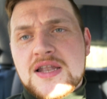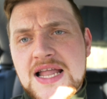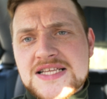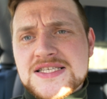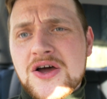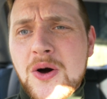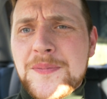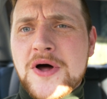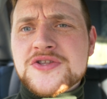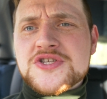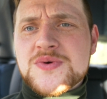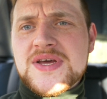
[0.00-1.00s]
Let's hop
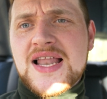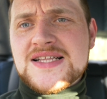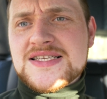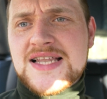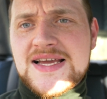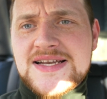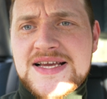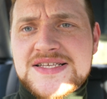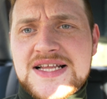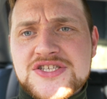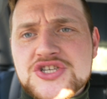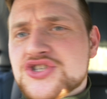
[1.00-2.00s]
onto it, lads and
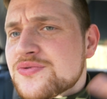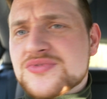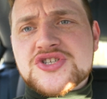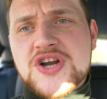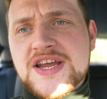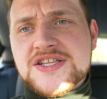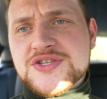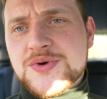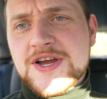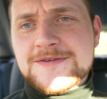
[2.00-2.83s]
ladies. Let's just jump straight into